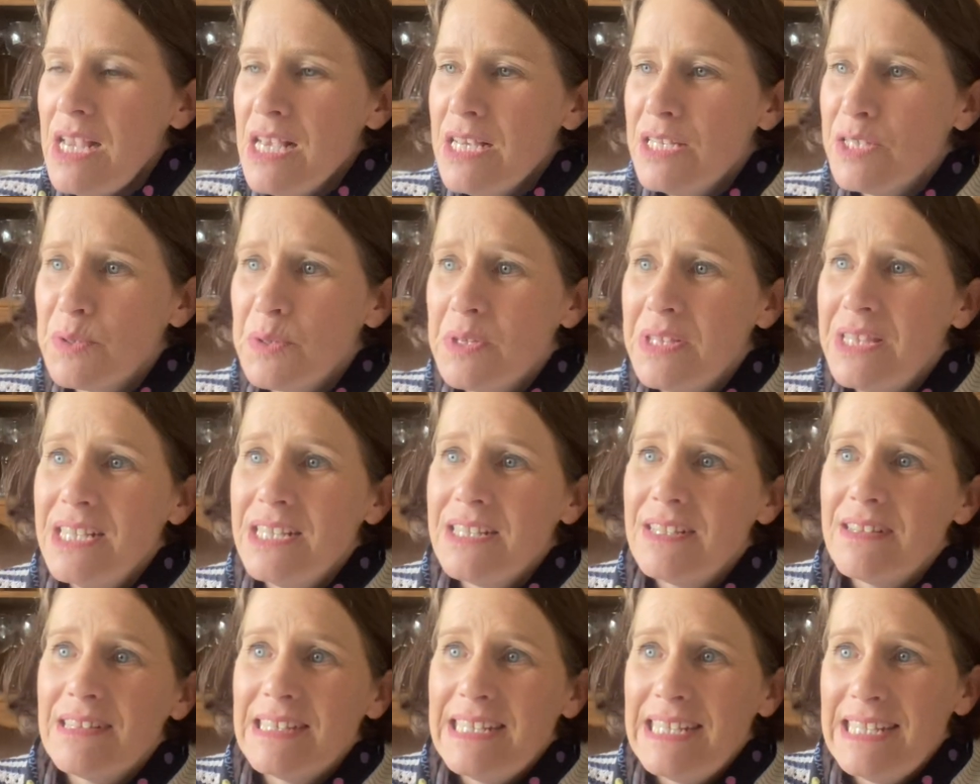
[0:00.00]
So I
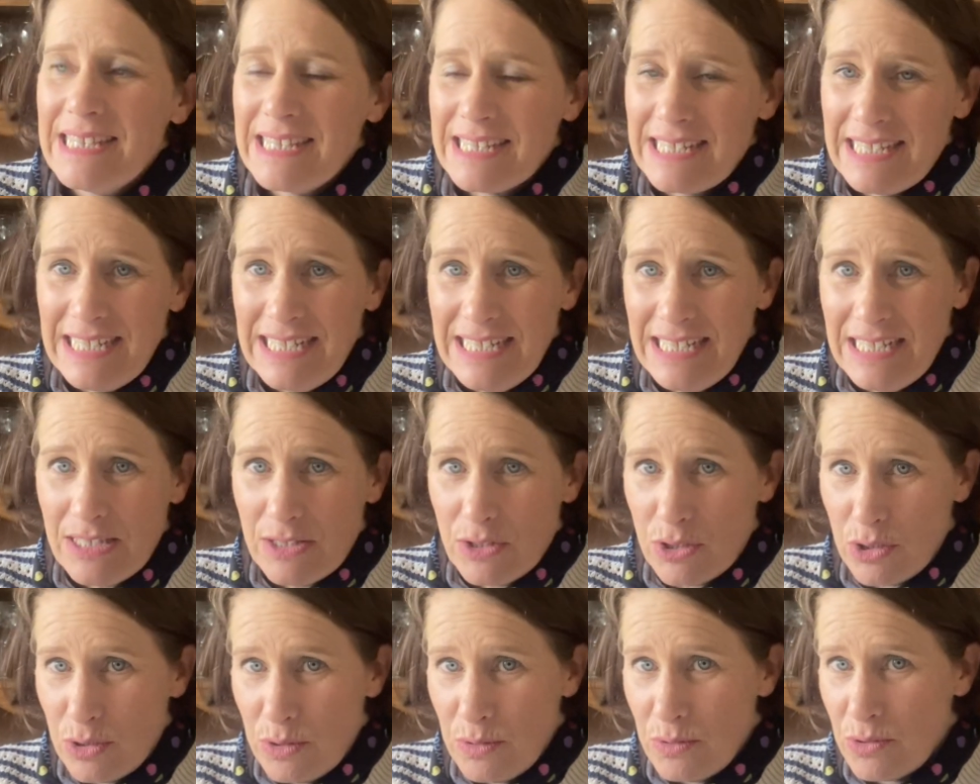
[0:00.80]
think I either need
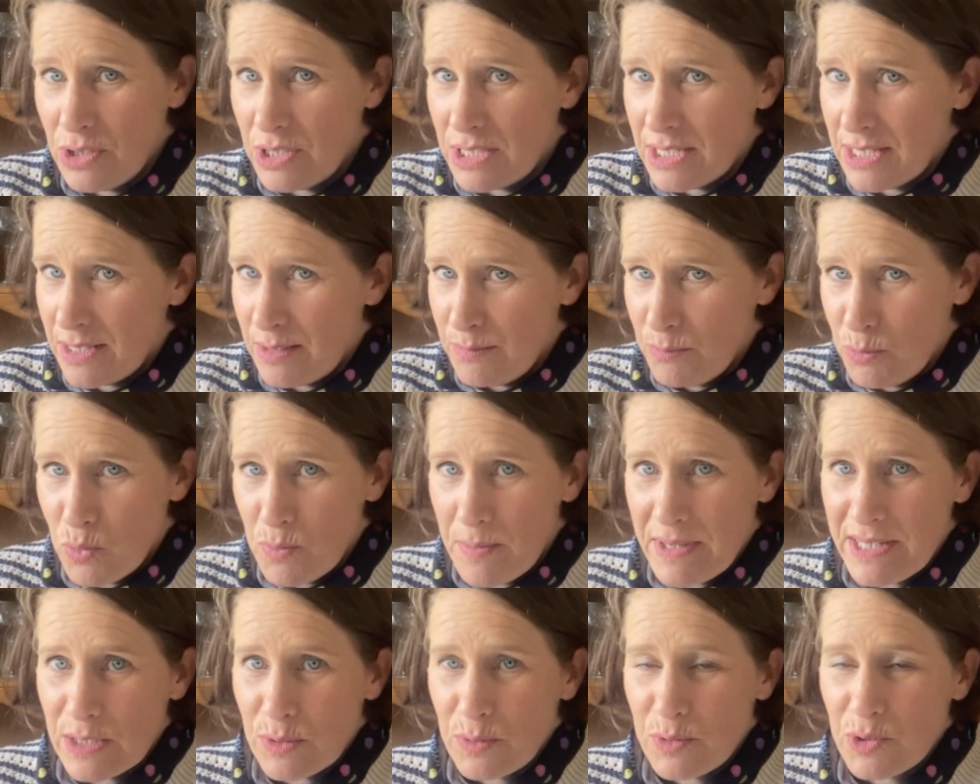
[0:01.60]
to just send them all
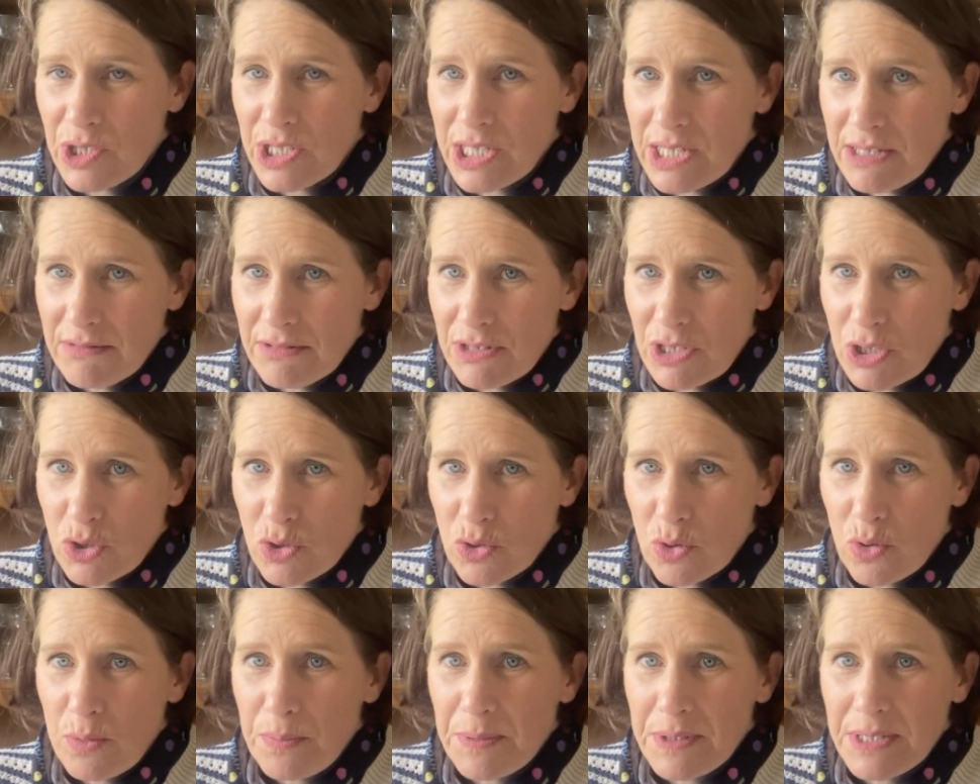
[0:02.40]
back to a charity
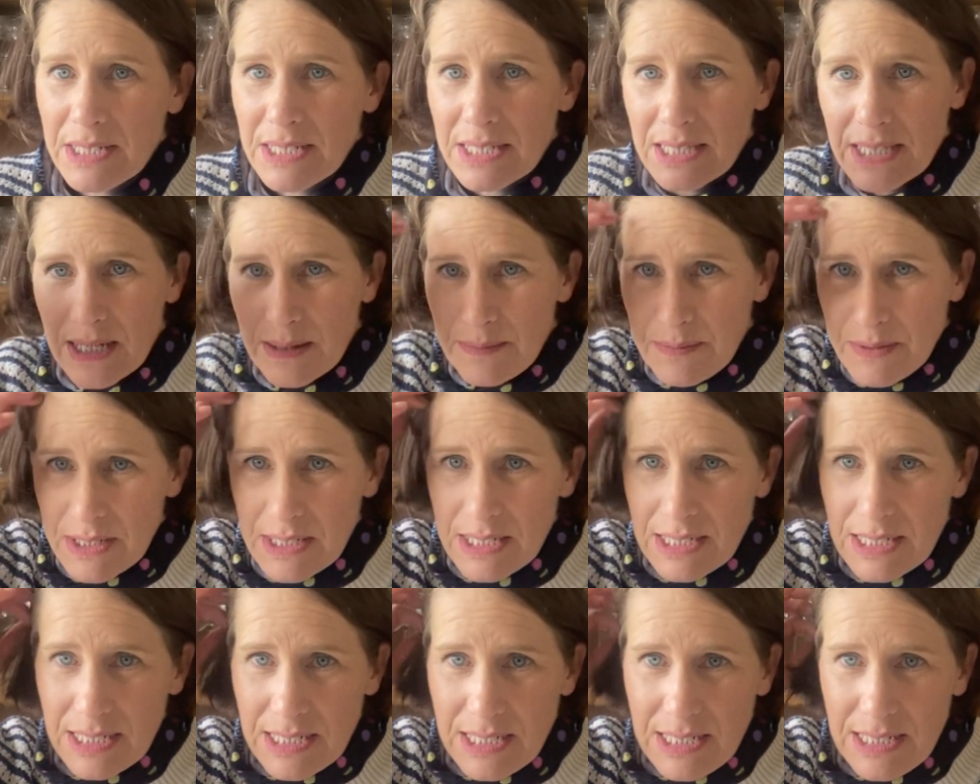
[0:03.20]
shop and accept that
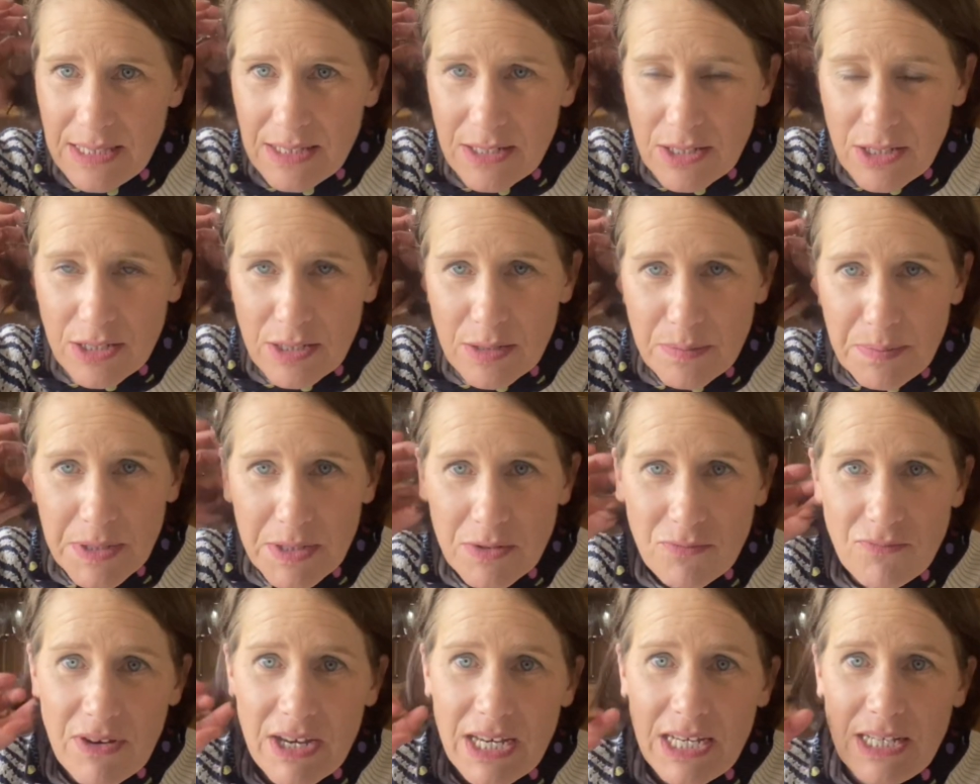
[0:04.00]
it's either going to be
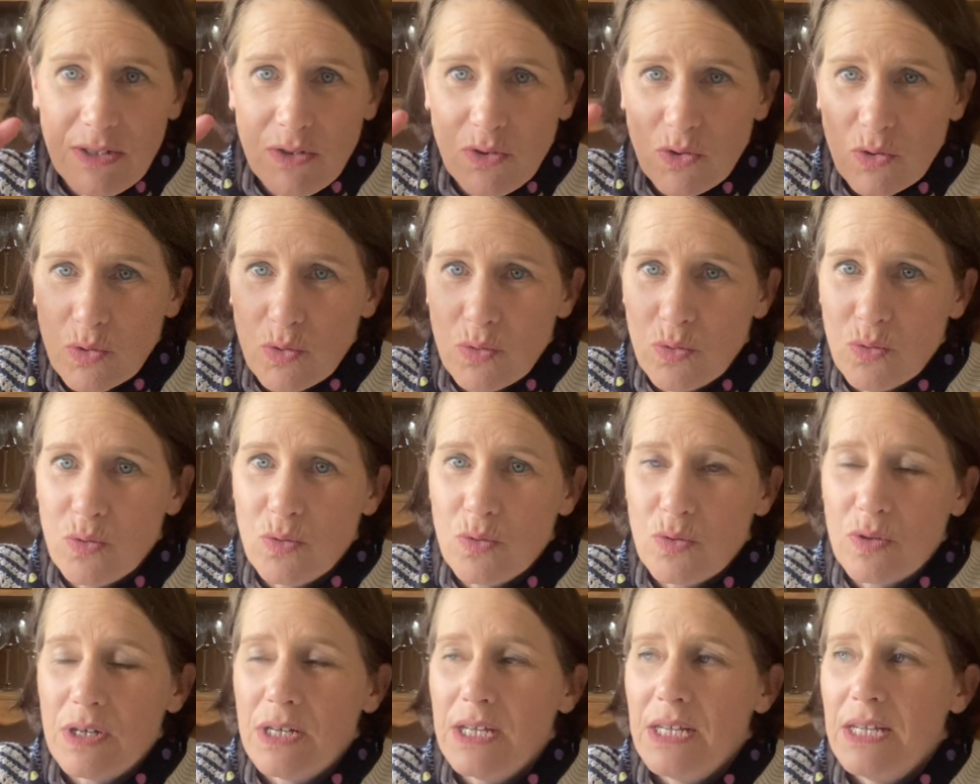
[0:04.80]
the range
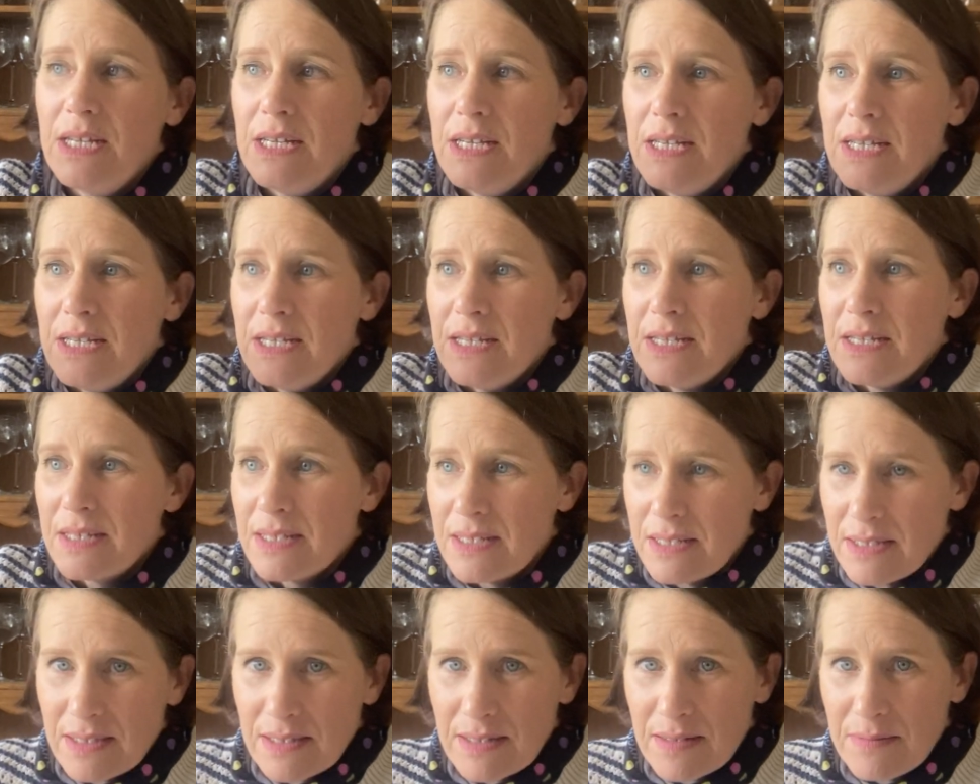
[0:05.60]
or
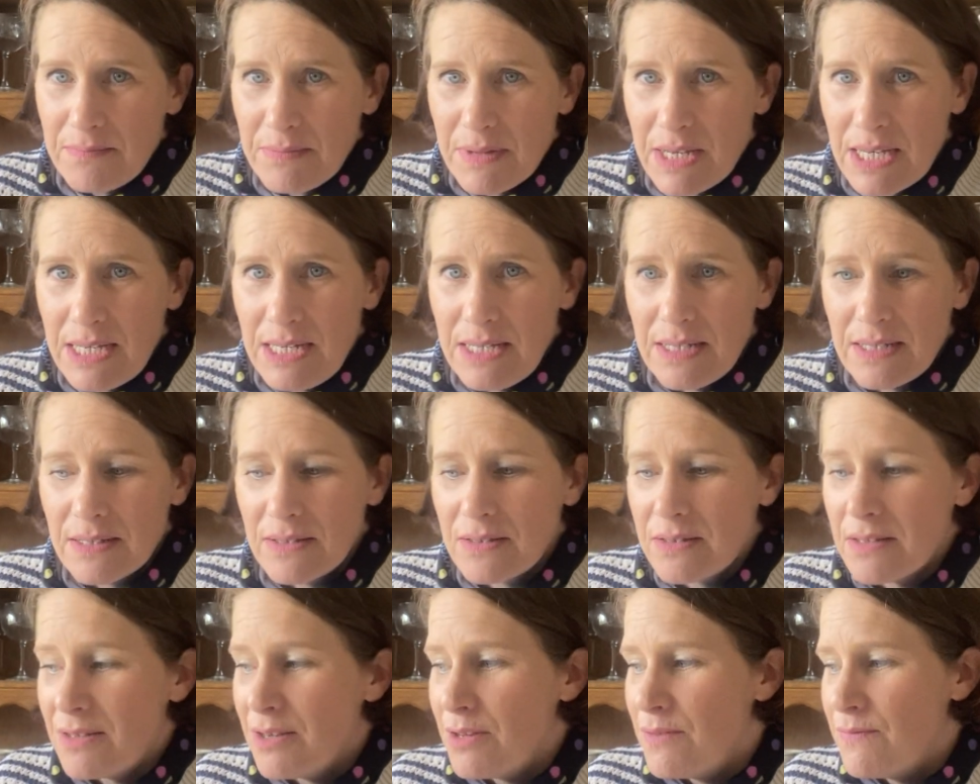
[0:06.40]
custom made,
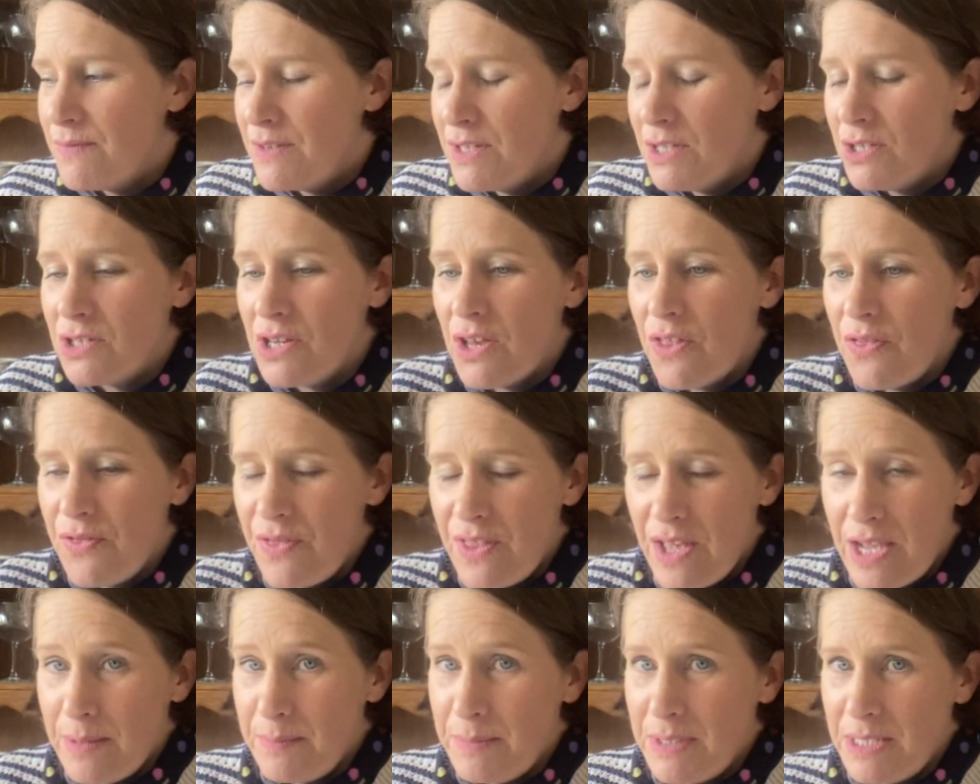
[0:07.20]
because I don't finish
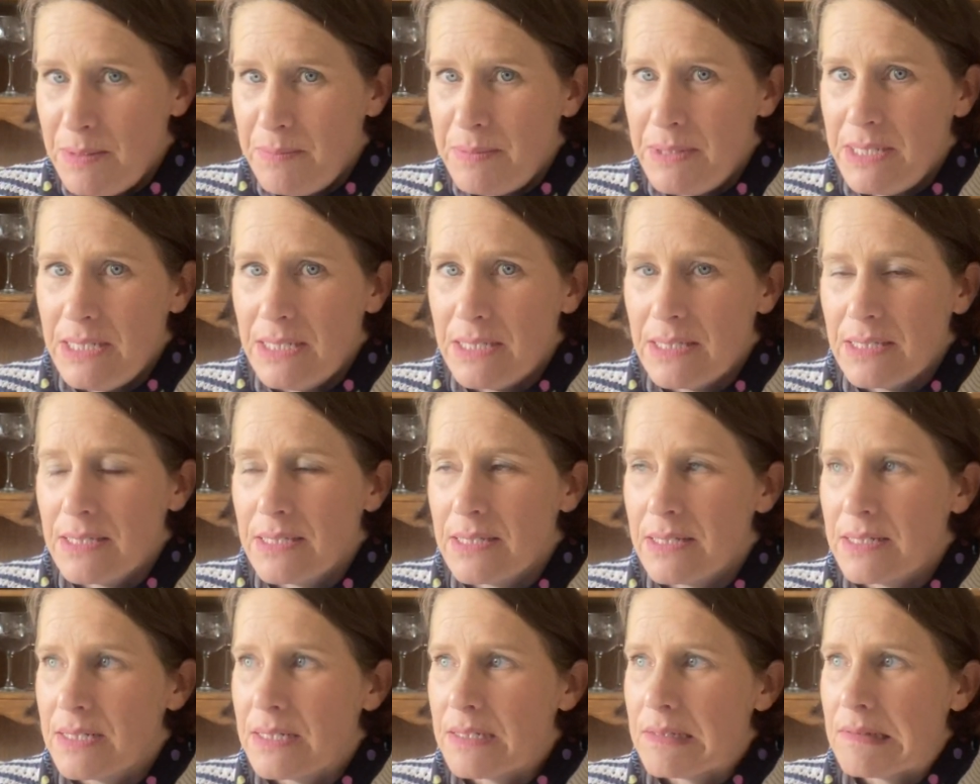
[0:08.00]
that many pieces
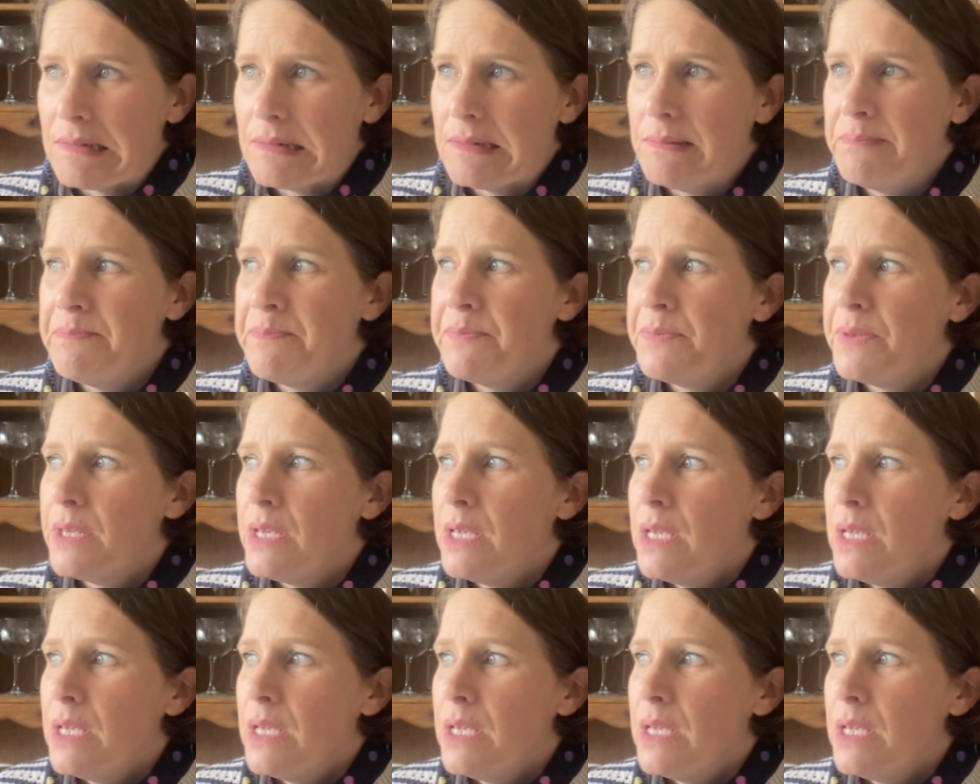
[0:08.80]
at a time.